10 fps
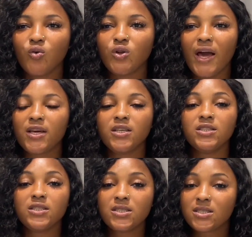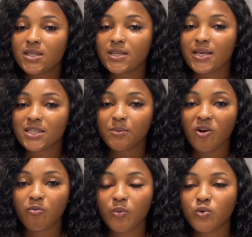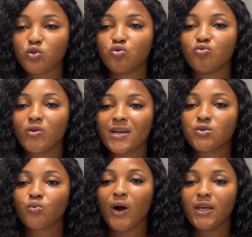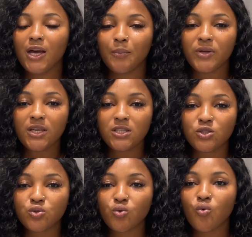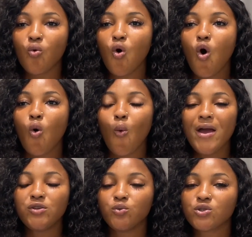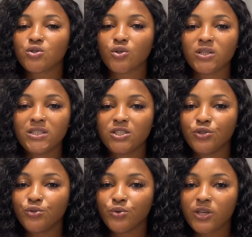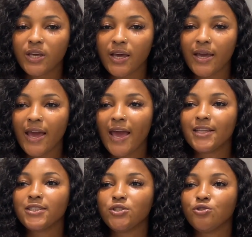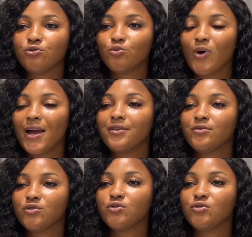like in this statement of purpose, you write why you are picking the school, why you want to study in the UK, why